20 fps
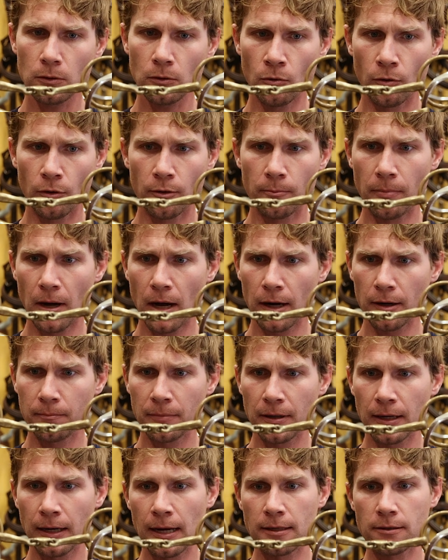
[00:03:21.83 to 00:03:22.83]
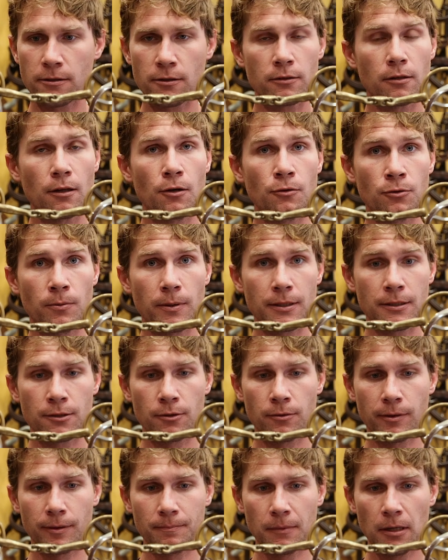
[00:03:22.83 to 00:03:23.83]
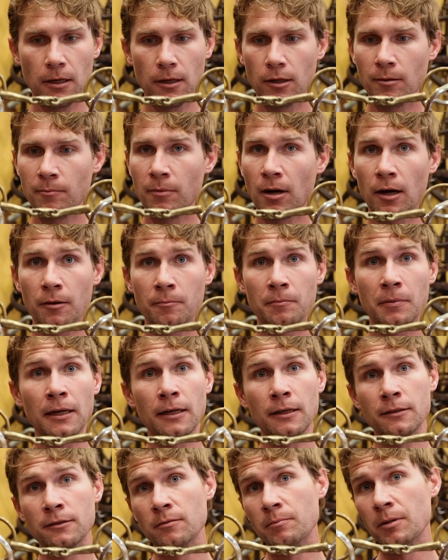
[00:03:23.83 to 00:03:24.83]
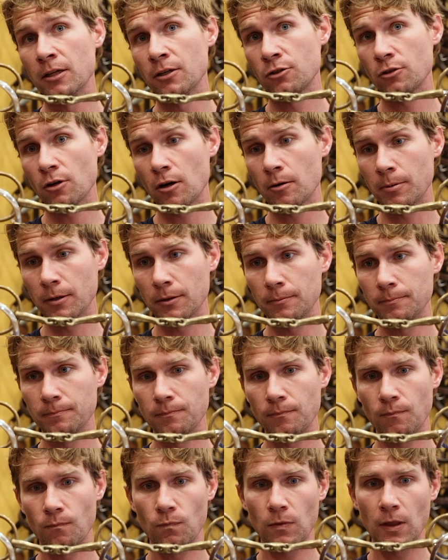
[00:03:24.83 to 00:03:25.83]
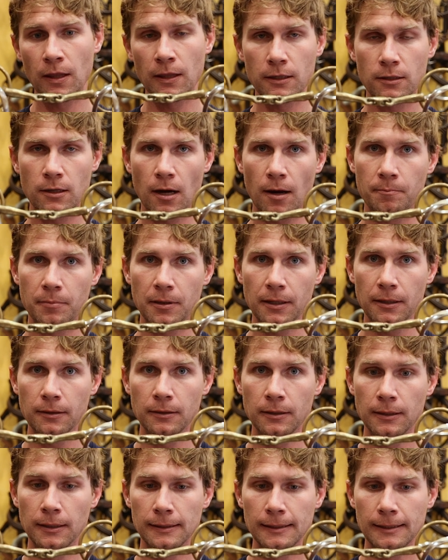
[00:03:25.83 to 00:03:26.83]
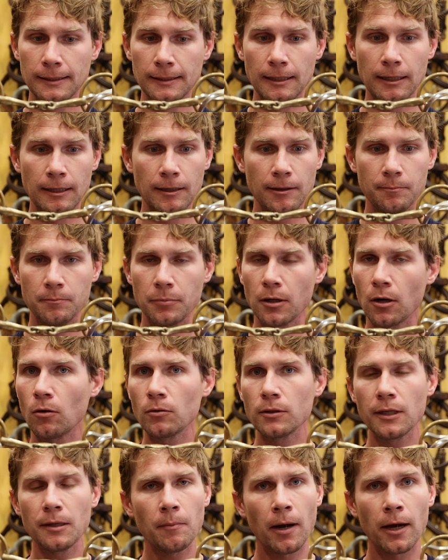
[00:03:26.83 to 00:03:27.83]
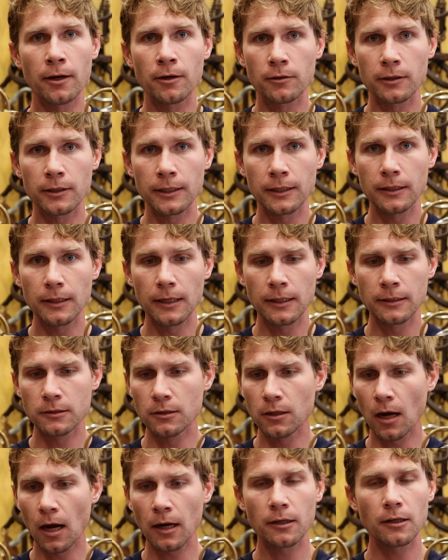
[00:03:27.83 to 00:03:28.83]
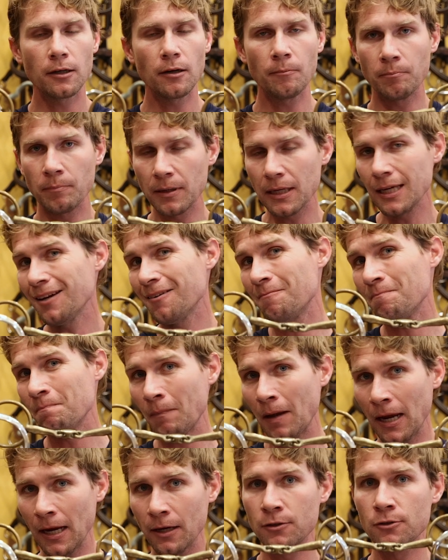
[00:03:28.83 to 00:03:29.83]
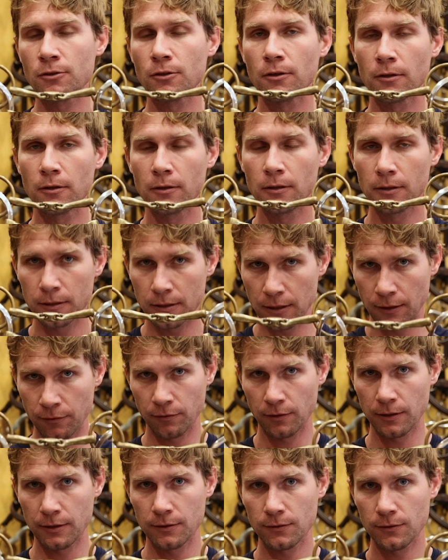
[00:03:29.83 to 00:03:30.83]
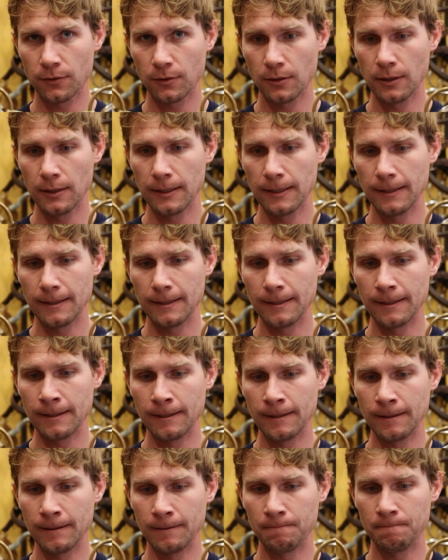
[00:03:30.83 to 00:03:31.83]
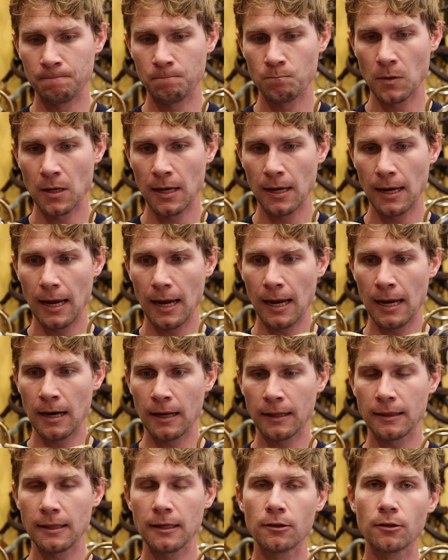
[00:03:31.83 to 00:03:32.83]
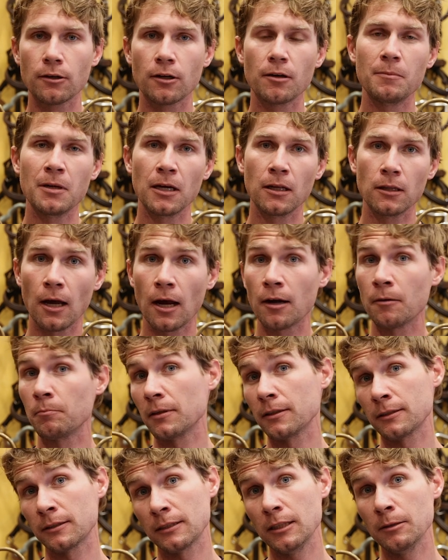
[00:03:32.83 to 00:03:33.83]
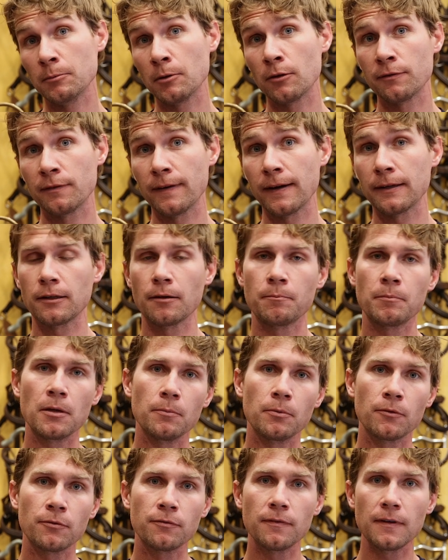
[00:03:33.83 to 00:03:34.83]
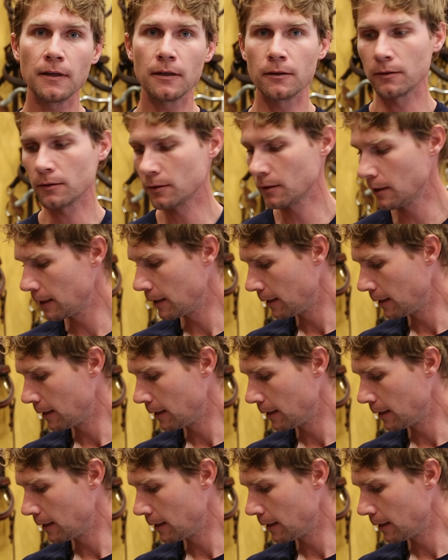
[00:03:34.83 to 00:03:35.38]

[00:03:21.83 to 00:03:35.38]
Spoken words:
or the bottom bit has a slow twist to it. The bottom bit is a bit sharper than the top bit, but only minorly. It's not going to be a major difference. And I think there can be a lot of placebo effect that people feel